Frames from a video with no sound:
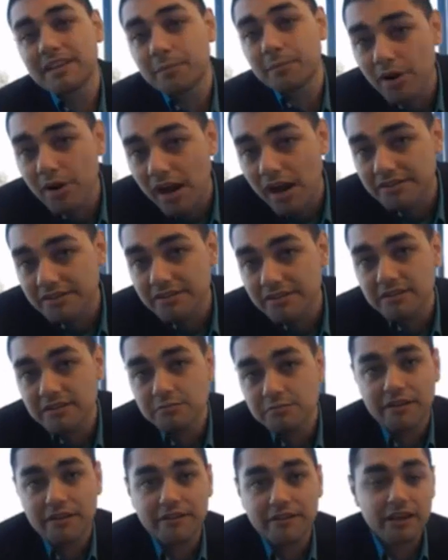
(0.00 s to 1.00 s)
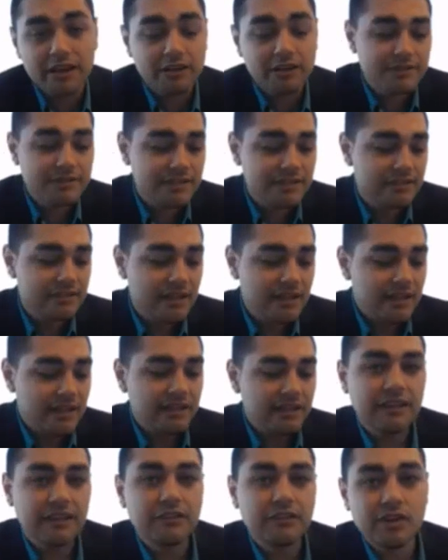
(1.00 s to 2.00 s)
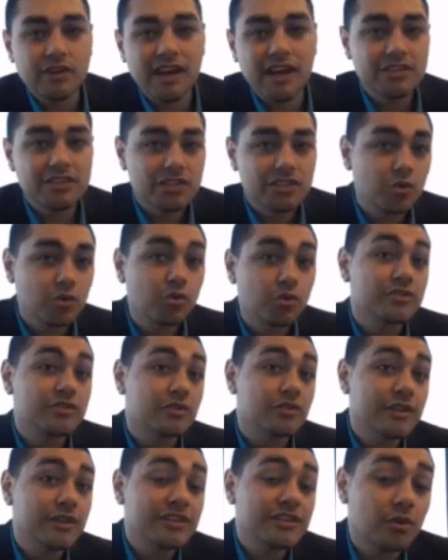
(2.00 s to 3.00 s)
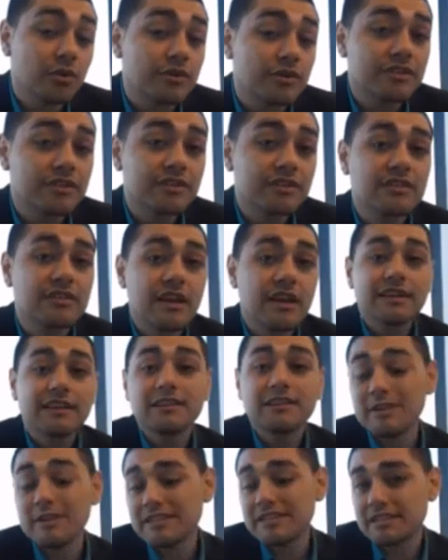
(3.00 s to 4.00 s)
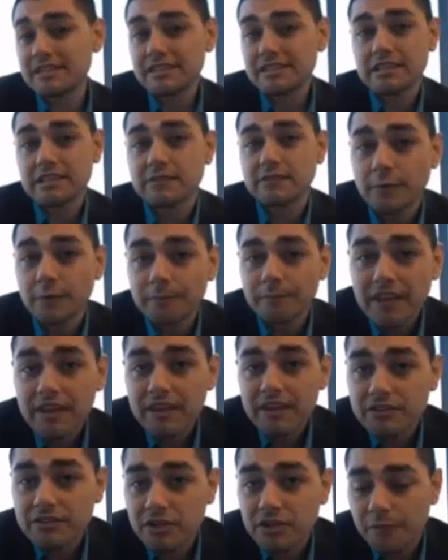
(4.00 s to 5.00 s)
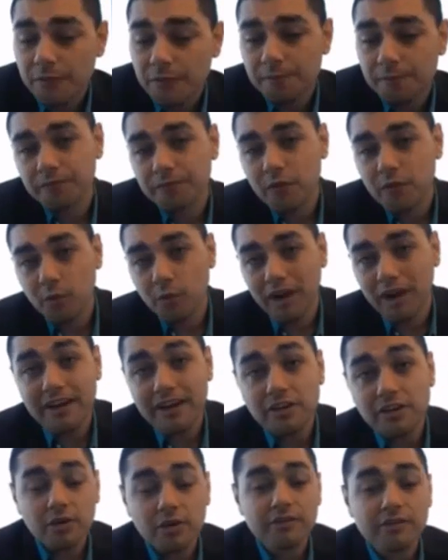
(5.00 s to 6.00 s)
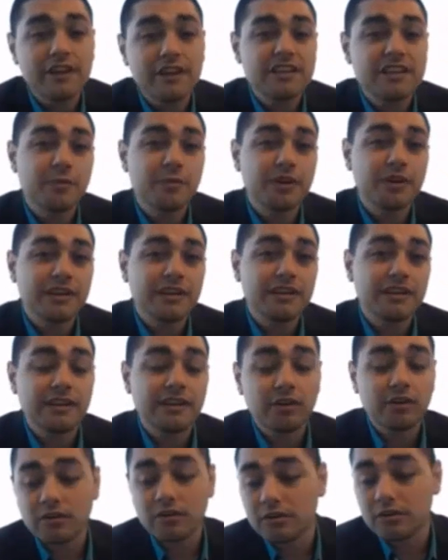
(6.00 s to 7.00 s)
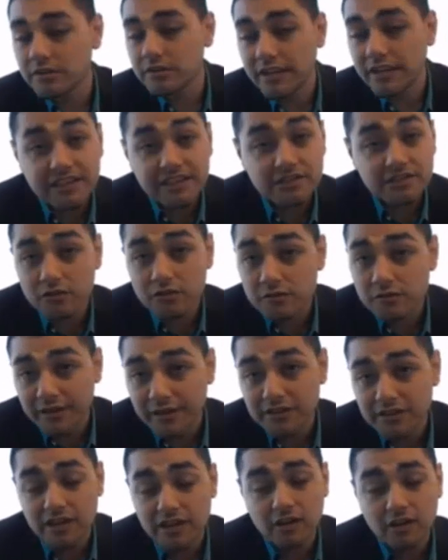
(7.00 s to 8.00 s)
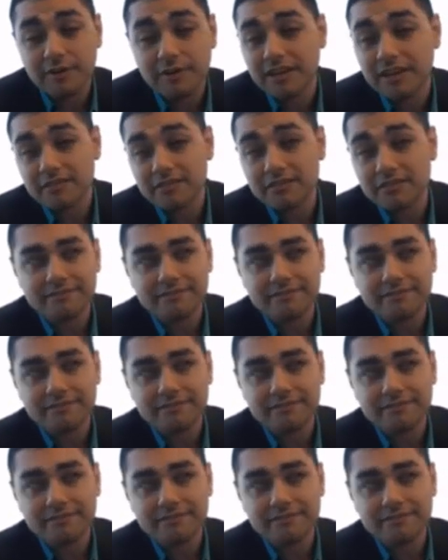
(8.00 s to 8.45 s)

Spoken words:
processes. My value is giving you guys tools and resources to be successful. So what I do on Facebook or any social media channel, because